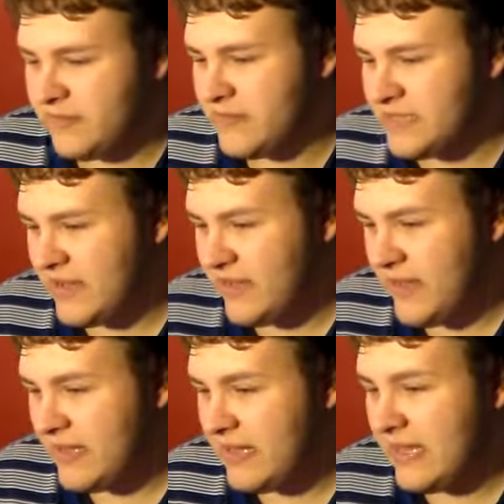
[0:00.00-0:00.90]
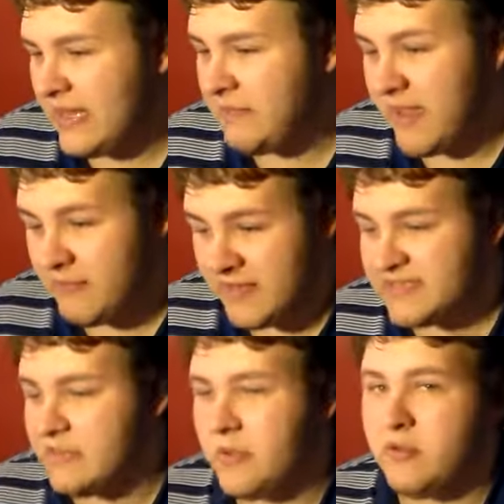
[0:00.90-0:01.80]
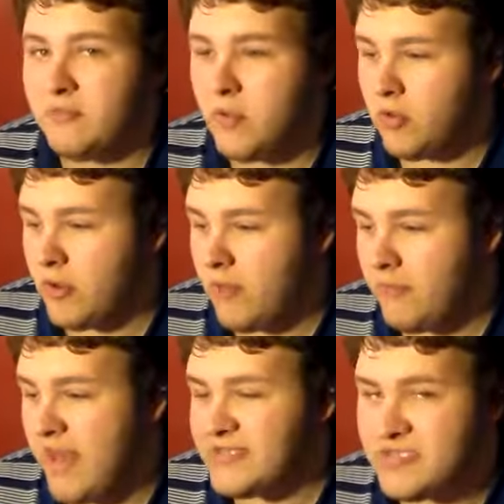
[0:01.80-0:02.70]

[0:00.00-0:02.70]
which I think he made his debut in Mortal Kombat